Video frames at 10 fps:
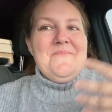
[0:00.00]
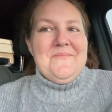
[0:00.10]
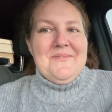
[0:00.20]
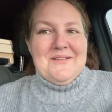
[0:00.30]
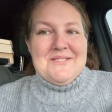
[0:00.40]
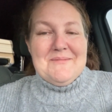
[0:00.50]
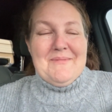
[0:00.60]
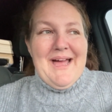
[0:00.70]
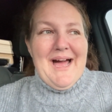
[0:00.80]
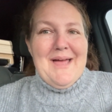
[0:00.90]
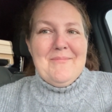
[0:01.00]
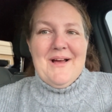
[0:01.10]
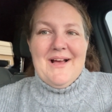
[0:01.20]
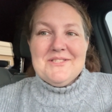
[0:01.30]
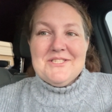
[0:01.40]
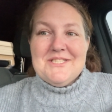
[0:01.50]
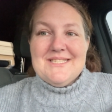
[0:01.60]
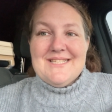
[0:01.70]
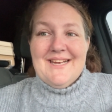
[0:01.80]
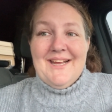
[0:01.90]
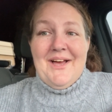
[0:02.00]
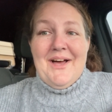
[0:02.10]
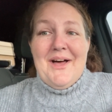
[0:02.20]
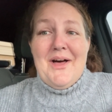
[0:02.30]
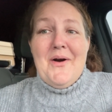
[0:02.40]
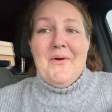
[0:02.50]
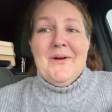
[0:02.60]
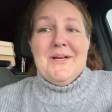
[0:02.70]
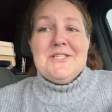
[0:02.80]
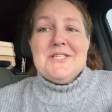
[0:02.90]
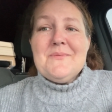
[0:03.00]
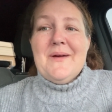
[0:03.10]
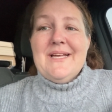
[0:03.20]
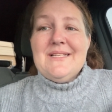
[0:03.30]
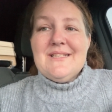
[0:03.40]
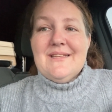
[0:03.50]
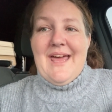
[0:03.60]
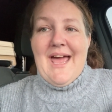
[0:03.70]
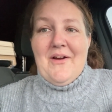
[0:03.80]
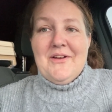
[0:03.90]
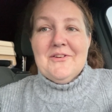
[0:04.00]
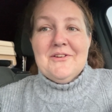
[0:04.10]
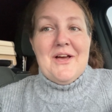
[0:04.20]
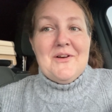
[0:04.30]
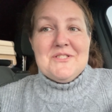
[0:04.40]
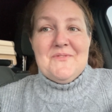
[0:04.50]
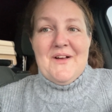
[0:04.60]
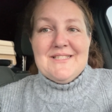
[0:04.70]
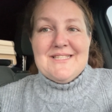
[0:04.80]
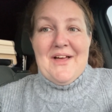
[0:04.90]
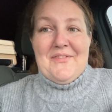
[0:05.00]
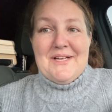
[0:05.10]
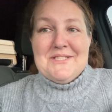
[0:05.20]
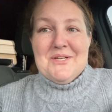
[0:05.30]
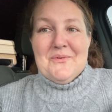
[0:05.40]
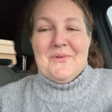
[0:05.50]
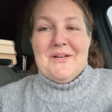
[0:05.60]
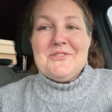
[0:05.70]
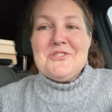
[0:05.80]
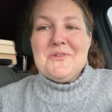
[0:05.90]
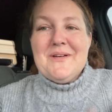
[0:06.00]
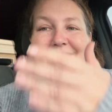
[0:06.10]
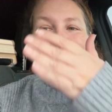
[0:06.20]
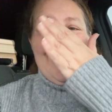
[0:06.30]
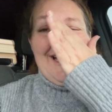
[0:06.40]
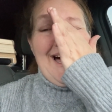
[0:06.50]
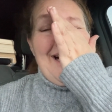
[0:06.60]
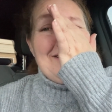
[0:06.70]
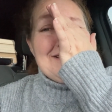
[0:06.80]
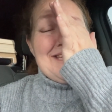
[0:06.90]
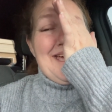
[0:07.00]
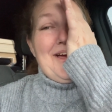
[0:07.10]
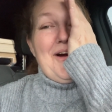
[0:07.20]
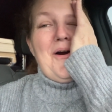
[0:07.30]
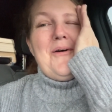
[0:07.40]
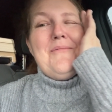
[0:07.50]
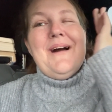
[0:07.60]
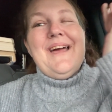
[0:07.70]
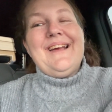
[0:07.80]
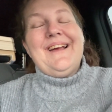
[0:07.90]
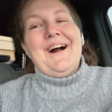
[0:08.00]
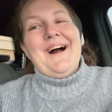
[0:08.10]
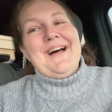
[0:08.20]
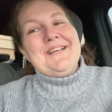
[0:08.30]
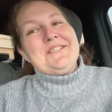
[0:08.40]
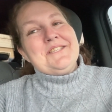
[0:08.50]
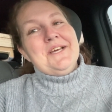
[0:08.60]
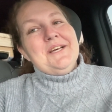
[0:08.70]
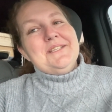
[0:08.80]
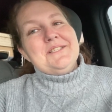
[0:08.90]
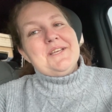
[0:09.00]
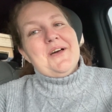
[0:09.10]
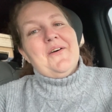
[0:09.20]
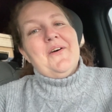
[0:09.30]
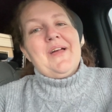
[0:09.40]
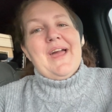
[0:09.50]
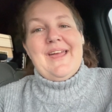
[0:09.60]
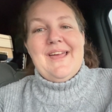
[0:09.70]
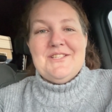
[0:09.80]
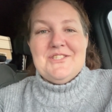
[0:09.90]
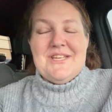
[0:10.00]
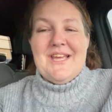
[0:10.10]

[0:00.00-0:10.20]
losing my eyebrows, and she said, oh, just wait until the hair in your nose falls out. That's a real treat. I was like, oh my gosh. So, okay, and